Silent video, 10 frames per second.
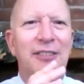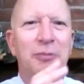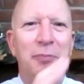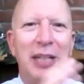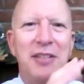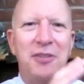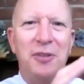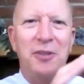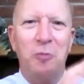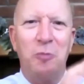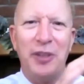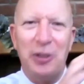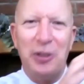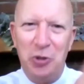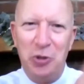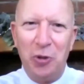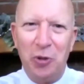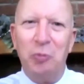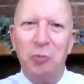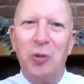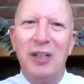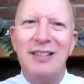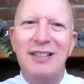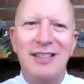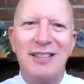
based on what the norm was,